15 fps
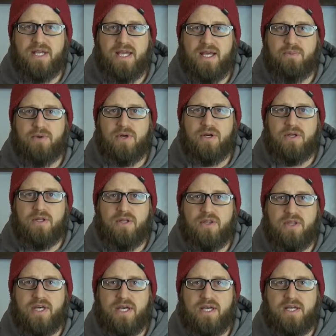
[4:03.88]
camera
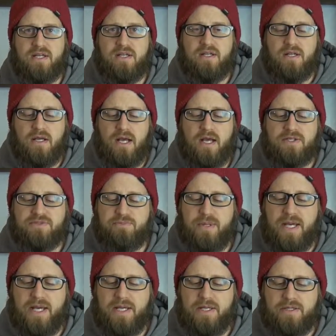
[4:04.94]
that has
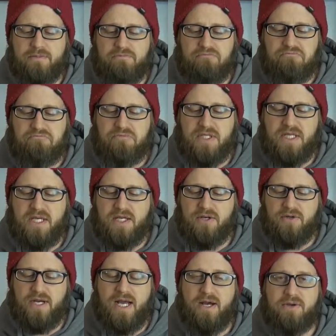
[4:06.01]
been kicking
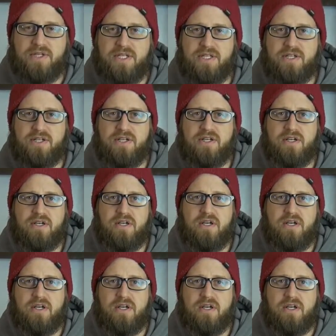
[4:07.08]
around here